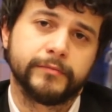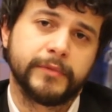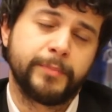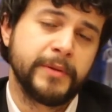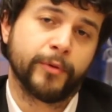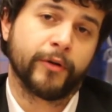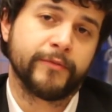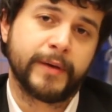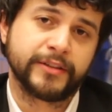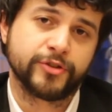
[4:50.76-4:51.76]
the people
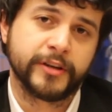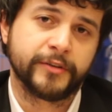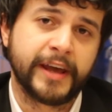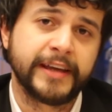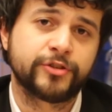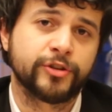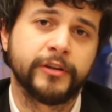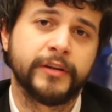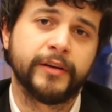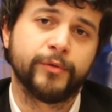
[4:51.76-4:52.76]
of my
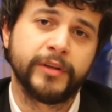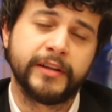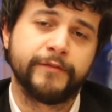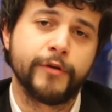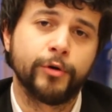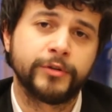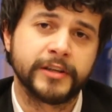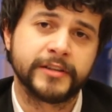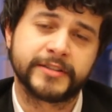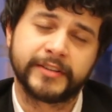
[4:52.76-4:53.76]
generation, with the
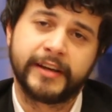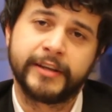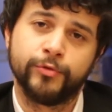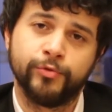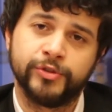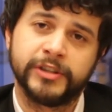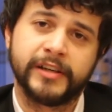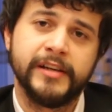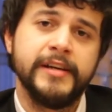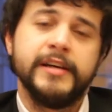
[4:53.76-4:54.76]
voters. I use
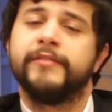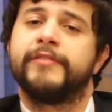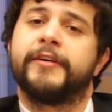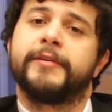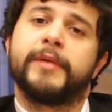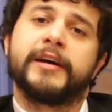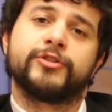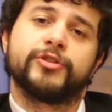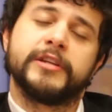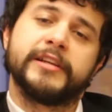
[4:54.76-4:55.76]
very
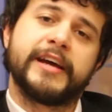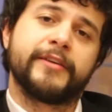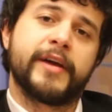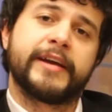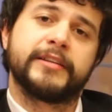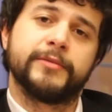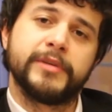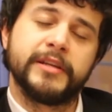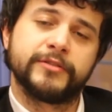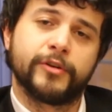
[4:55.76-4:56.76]
much the direct
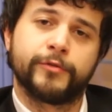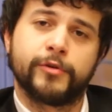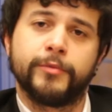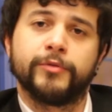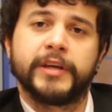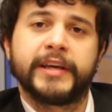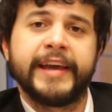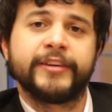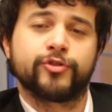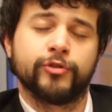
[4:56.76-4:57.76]
means of
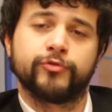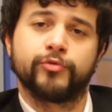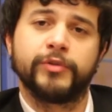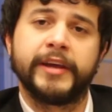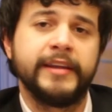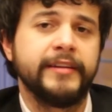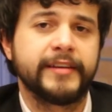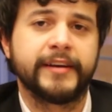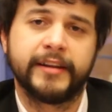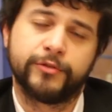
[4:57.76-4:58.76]
communication through the
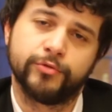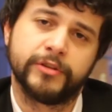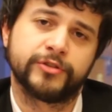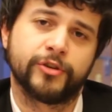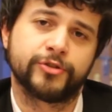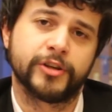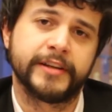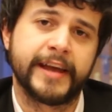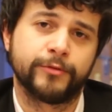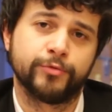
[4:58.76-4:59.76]
internet, through the social
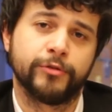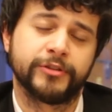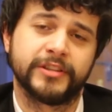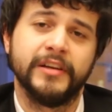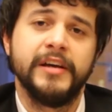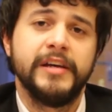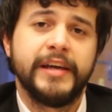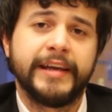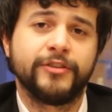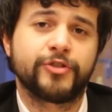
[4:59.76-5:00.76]
networks.
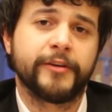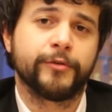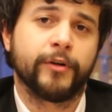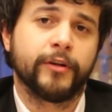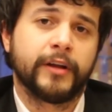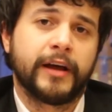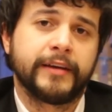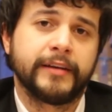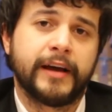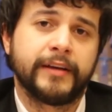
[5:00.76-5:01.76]
In general,
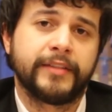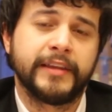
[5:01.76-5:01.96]
I